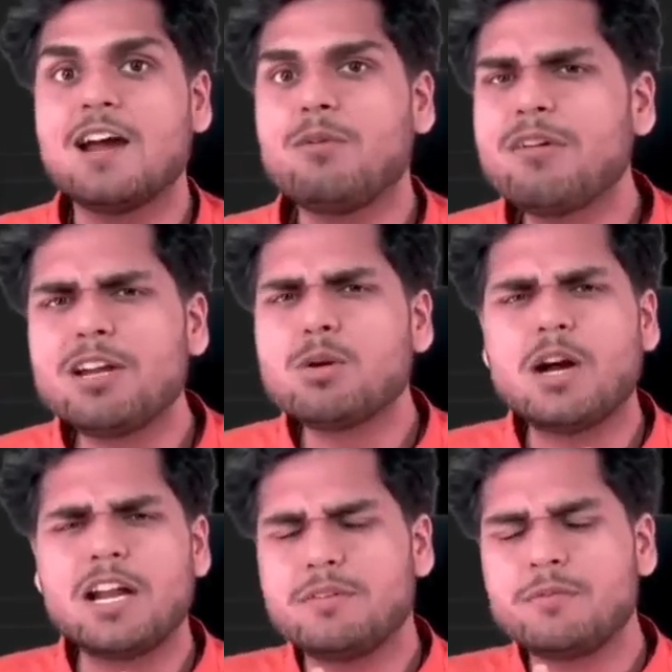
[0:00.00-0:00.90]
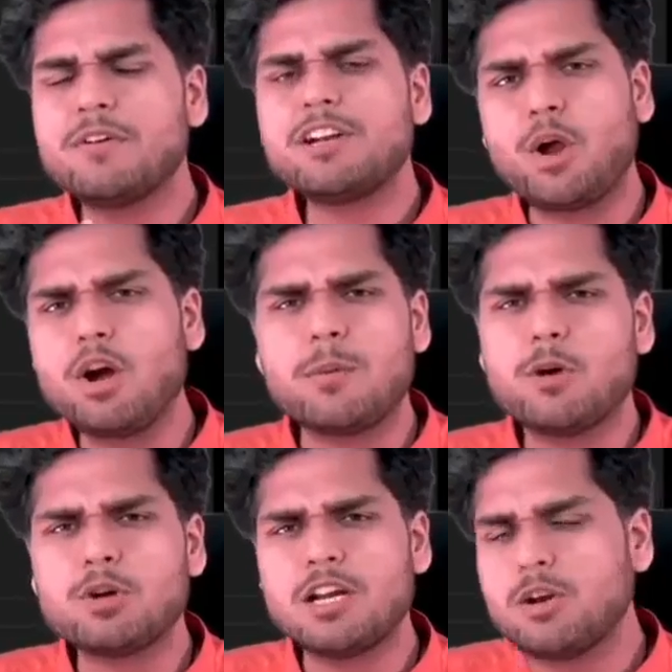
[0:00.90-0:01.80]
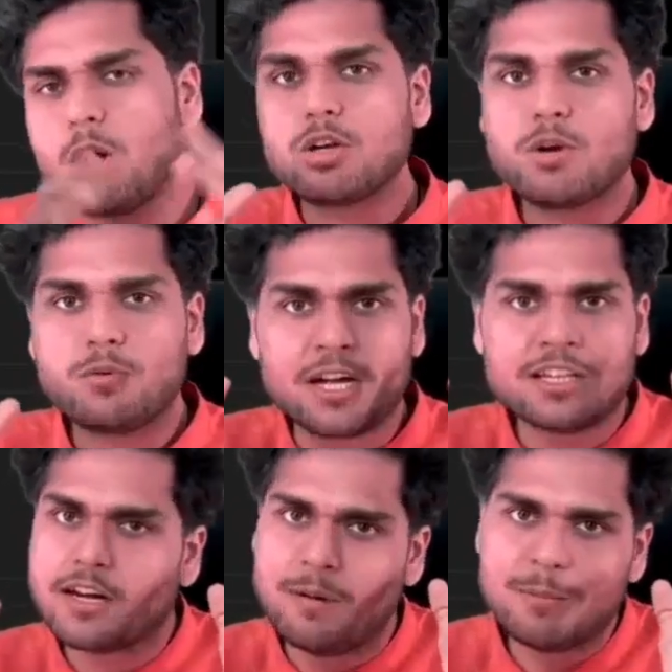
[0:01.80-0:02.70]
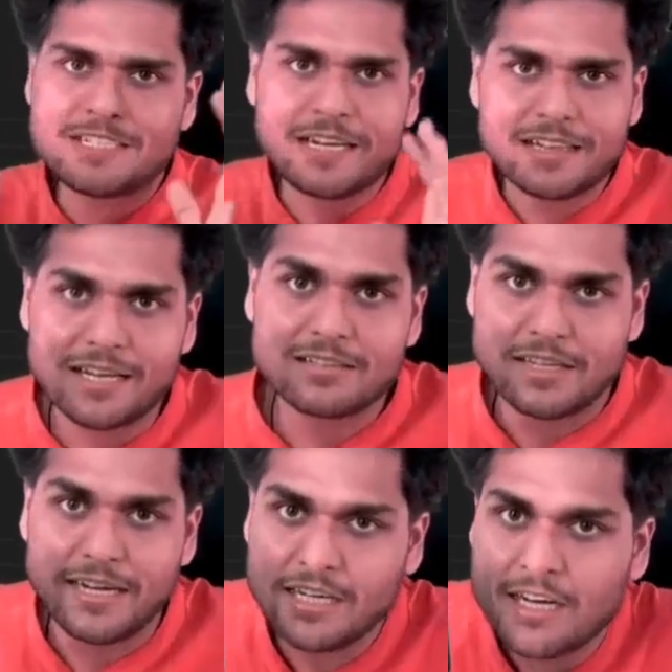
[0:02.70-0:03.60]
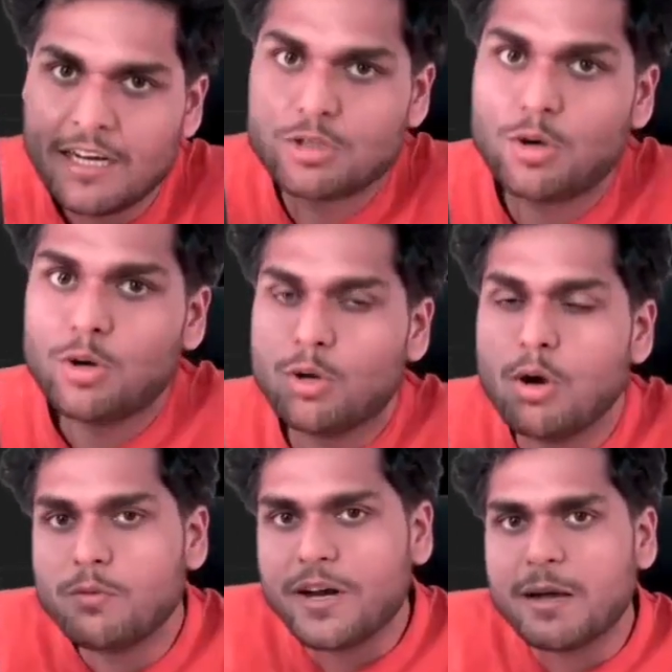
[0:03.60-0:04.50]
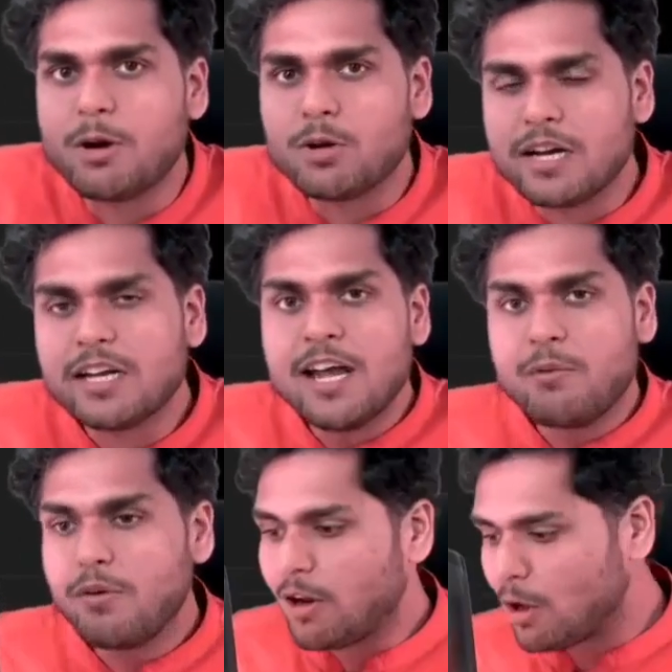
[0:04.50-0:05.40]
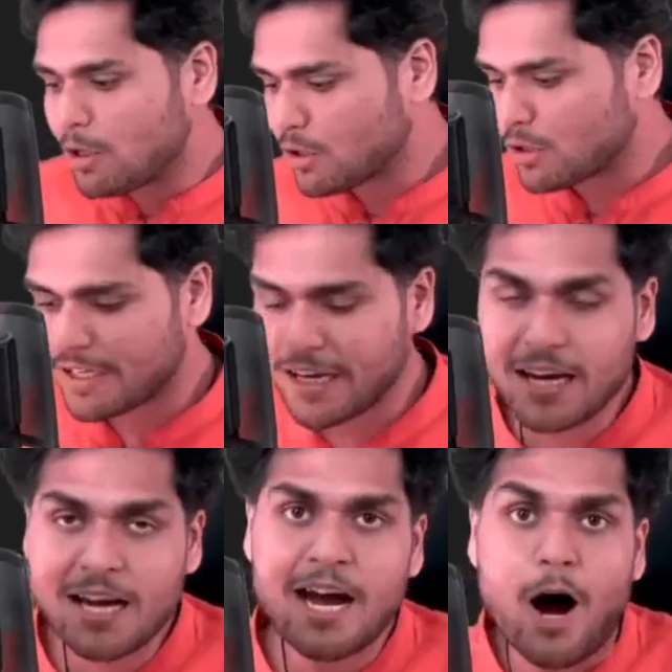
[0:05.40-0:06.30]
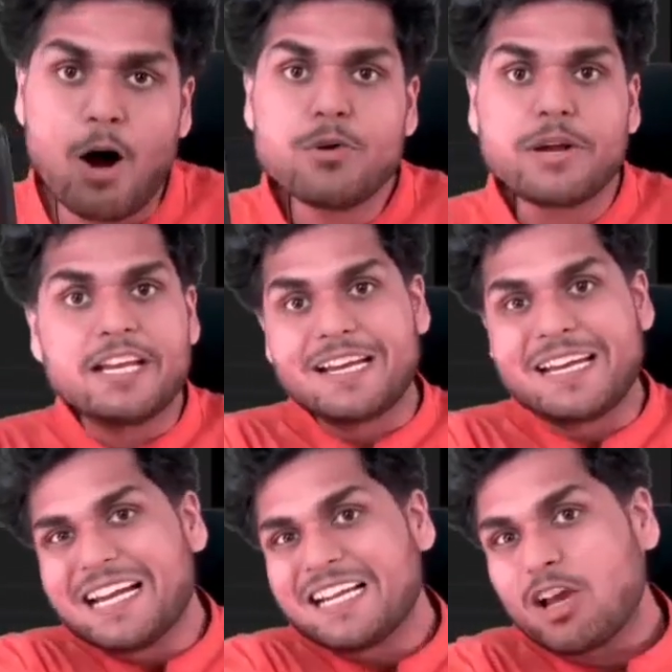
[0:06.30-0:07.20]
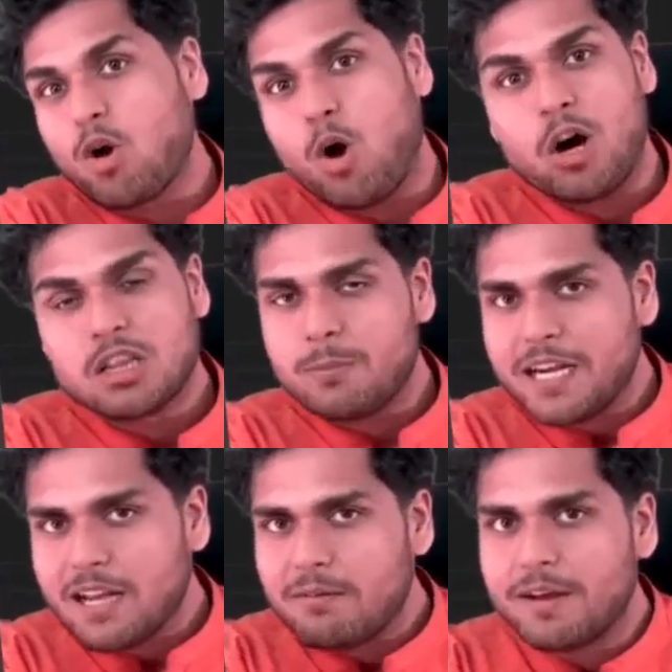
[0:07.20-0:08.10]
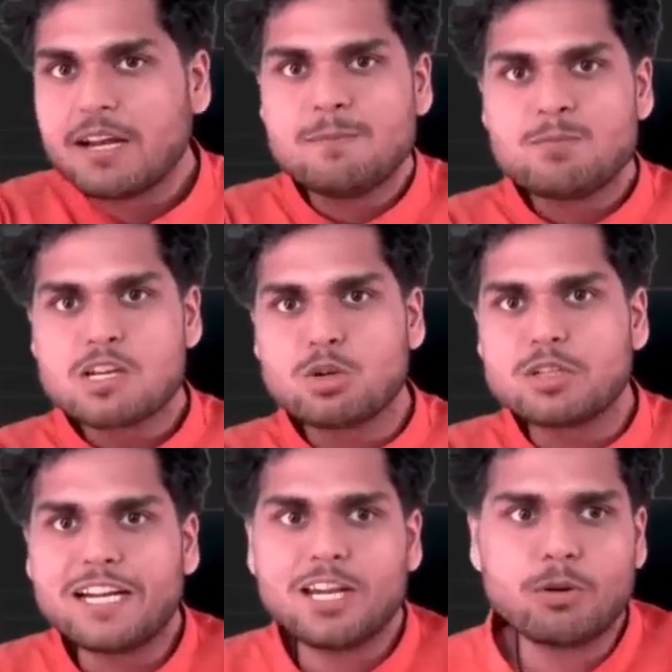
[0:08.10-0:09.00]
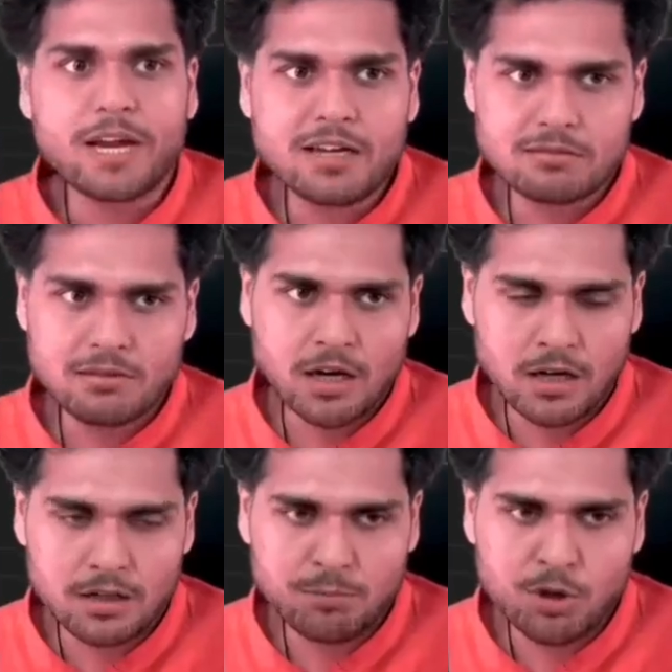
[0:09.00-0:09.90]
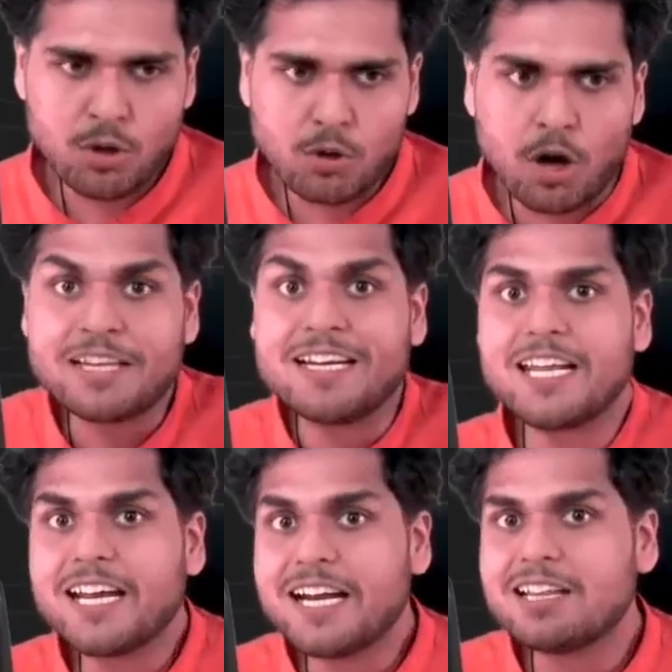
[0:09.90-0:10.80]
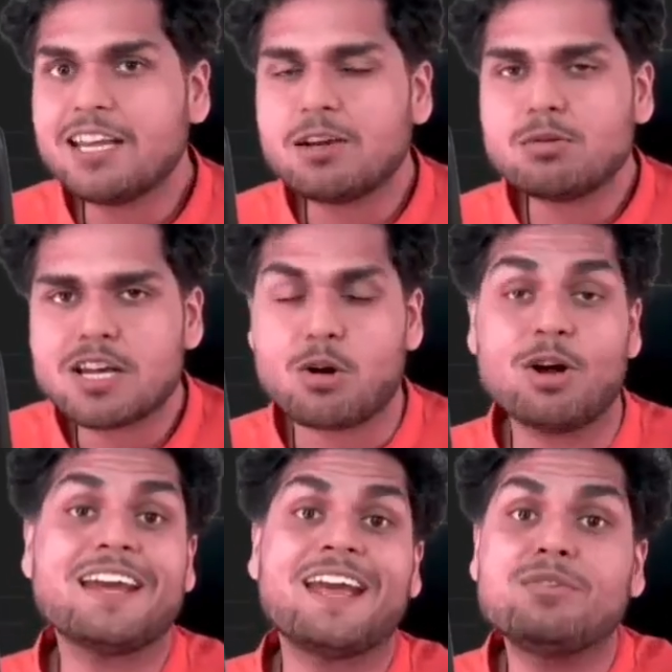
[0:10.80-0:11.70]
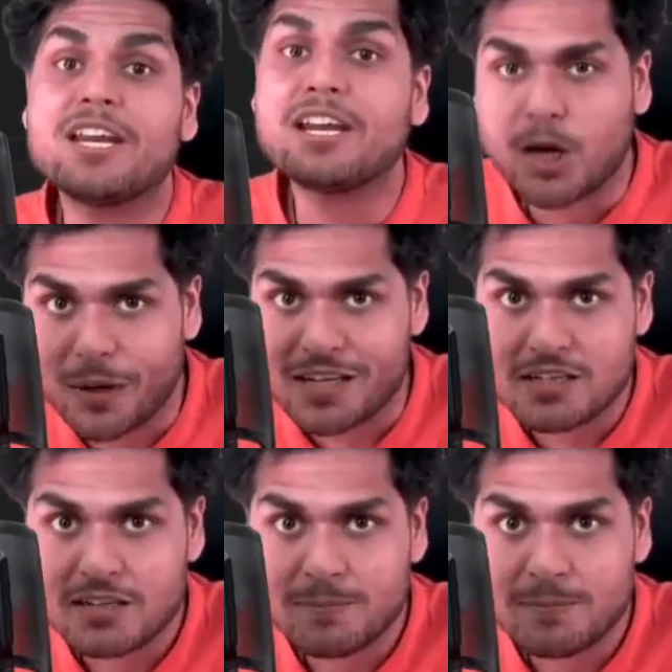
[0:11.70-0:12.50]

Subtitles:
We will talk about a lot of other amazing things, right? So don't worry about it. We will also see how you can create your auth middleware so that you can, authenticate the user on every request.